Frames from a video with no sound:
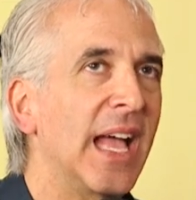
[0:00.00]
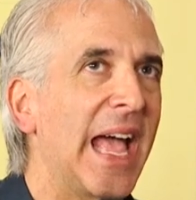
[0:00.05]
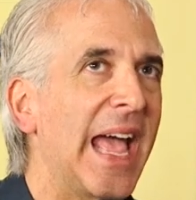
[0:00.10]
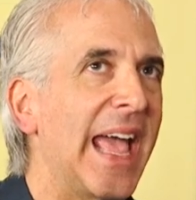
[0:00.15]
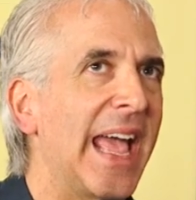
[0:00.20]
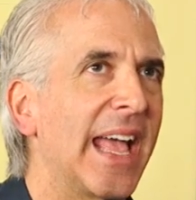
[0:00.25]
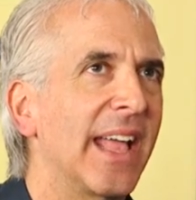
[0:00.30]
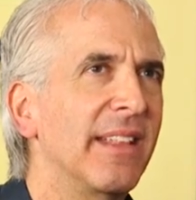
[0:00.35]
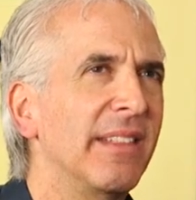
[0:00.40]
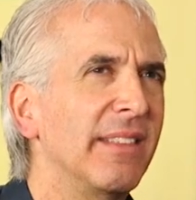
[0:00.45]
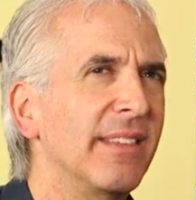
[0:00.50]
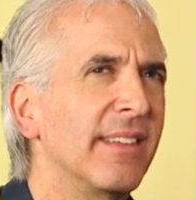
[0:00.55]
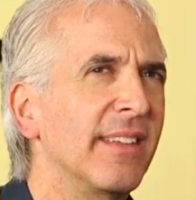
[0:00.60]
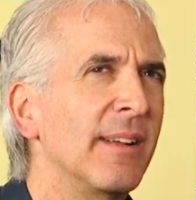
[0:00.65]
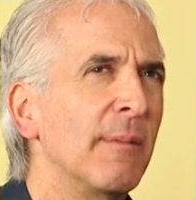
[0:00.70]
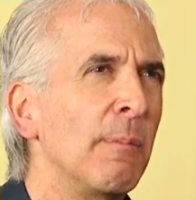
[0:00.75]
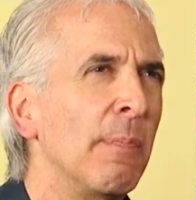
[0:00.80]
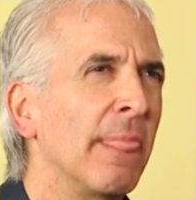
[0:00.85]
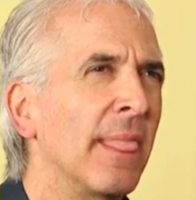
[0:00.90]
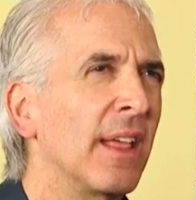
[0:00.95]
And
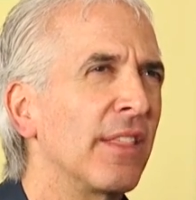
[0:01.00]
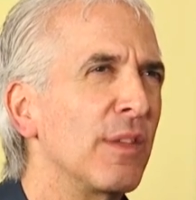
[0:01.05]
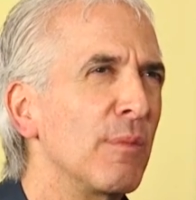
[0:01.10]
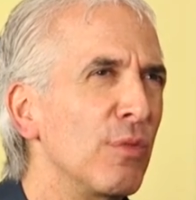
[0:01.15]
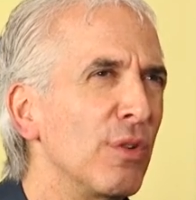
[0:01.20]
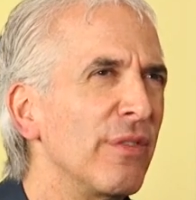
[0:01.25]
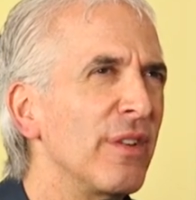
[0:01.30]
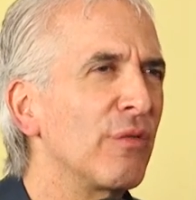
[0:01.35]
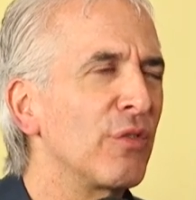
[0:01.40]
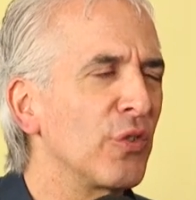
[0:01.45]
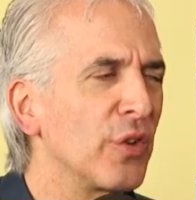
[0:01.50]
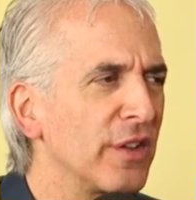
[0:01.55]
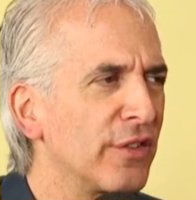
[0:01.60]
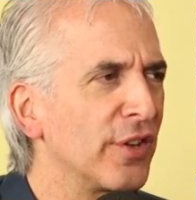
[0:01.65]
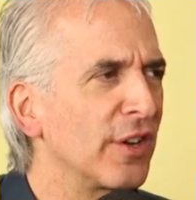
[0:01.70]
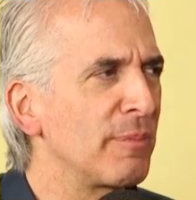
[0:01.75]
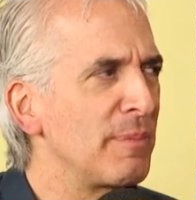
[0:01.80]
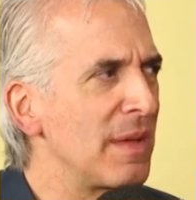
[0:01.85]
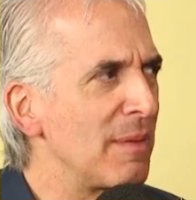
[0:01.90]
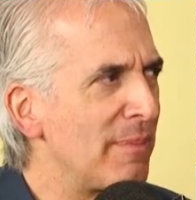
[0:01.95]
the movie really
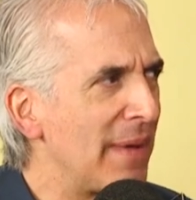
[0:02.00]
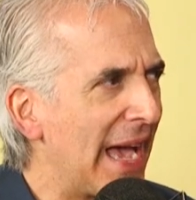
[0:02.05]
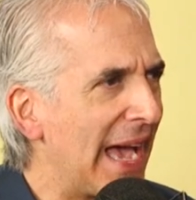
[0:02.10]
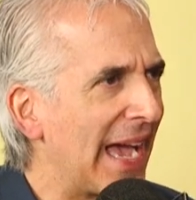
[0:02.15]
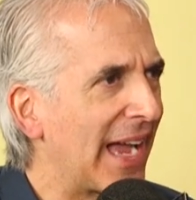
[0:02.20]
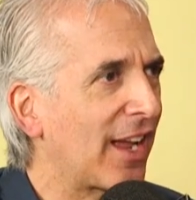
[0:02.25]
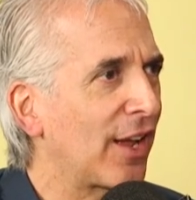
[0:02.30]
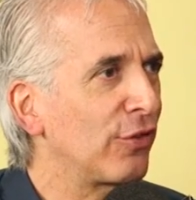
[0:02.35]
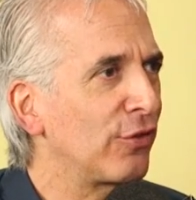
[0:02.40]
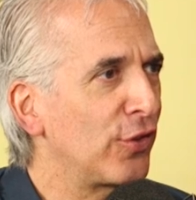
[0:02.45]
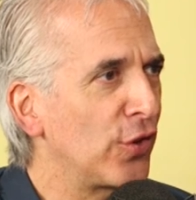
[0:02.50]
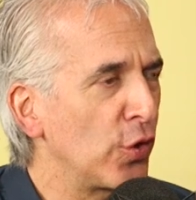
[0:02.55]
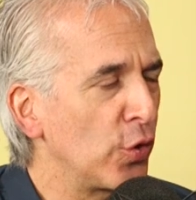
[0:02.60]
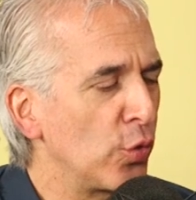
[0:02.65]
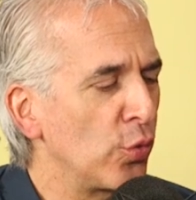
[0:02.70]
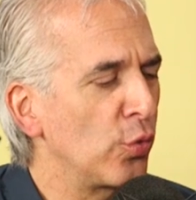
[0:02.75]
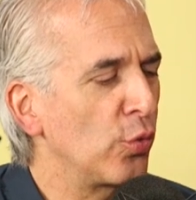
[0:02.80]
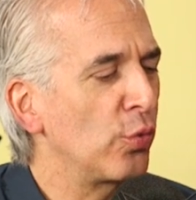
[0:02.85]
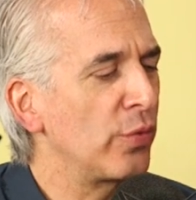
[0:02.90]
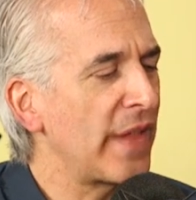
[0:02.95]
took me back
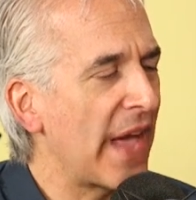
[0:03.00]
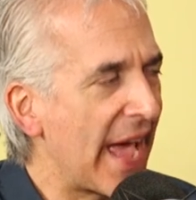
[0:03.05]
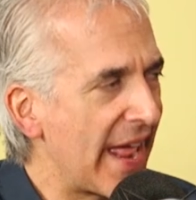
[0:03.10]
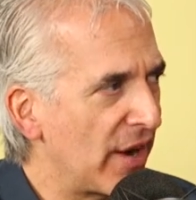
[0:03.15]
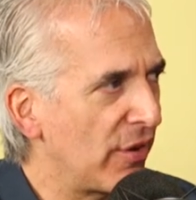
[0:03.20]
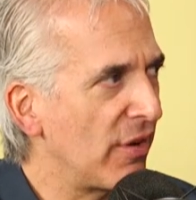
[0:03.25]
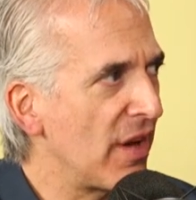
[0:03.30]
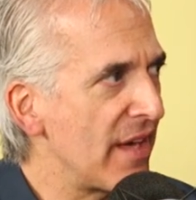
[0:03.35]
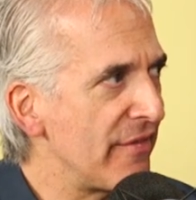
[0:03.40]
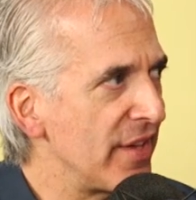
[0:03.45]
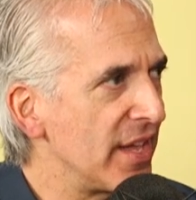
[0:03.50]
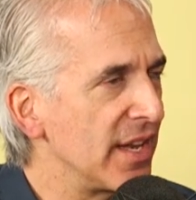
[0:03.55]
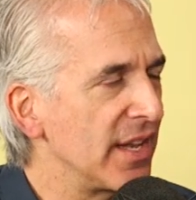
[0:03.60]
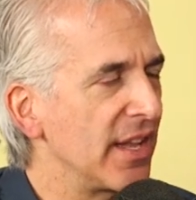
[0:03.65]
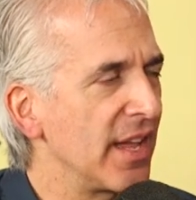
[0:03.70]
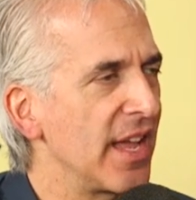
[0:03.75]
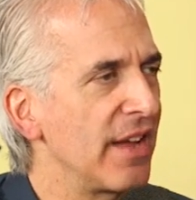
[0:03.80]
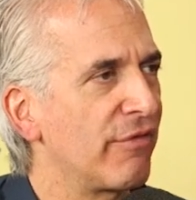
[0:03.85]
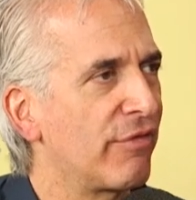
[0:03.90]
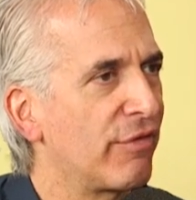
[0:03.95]
to nine
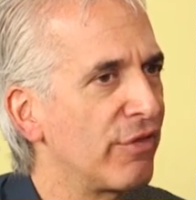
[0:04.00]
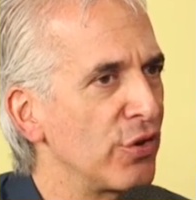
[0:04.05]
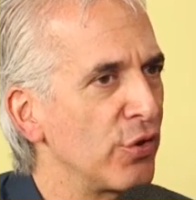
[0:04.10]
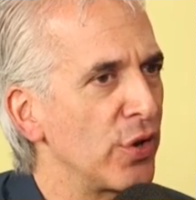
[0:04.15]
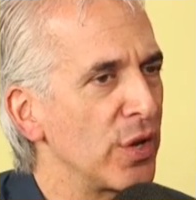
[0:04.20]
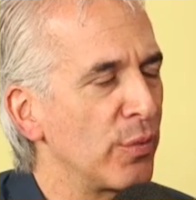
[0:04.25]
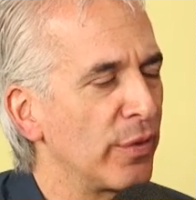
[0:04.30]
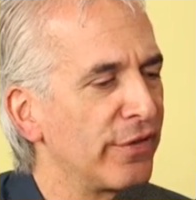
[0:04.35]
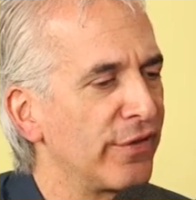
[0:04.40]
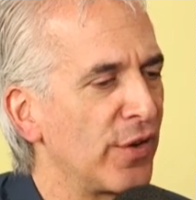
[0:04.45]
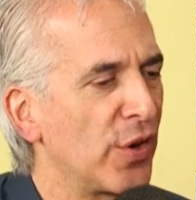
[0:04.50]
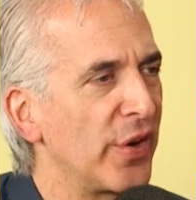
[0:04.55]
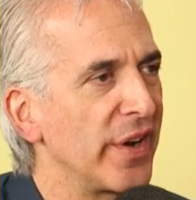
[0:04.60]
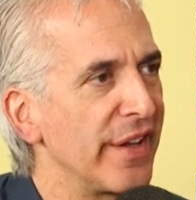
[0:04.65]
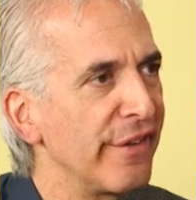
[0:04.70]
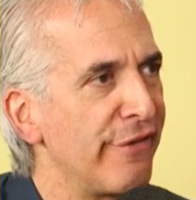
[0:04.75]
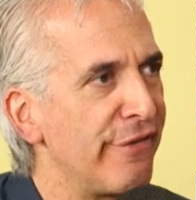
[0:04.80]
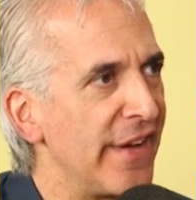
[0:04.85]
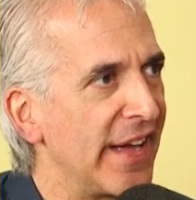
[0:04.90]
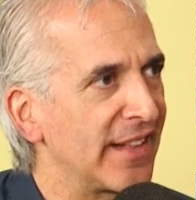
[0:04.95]
eleven. It really was very
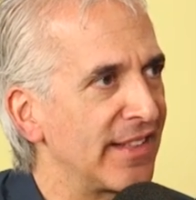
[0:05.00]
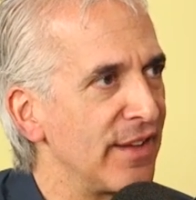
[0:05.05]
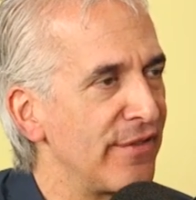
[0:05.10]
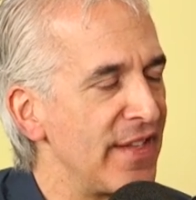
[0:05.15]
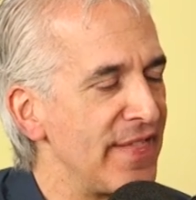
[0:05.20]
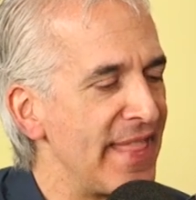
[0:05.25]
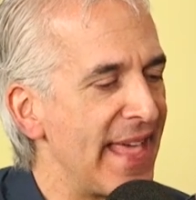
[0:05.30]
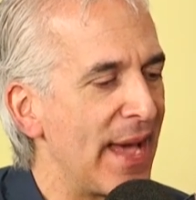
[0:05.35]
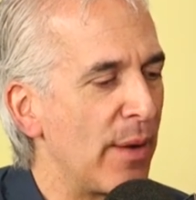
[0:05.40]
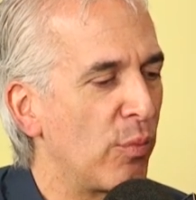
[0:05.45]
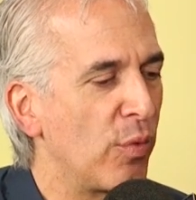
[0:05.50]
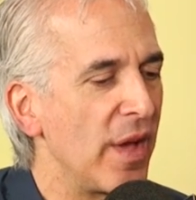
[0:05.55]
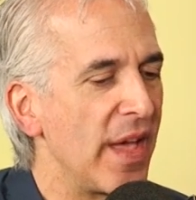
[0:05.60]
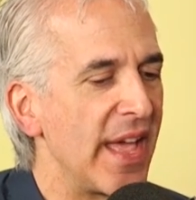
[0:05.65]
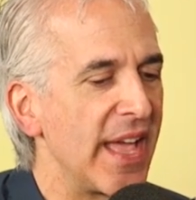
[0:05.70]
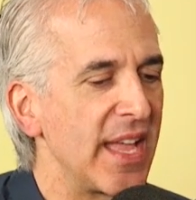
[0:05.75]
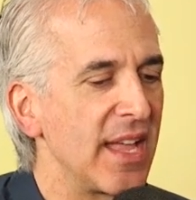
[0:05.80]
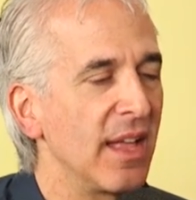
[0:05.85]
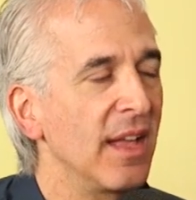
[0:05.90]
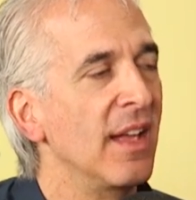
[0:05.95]
effective in that
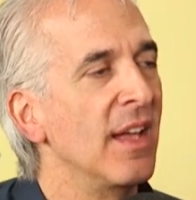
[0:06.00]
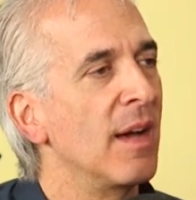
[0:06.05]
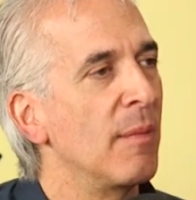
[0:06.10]
way.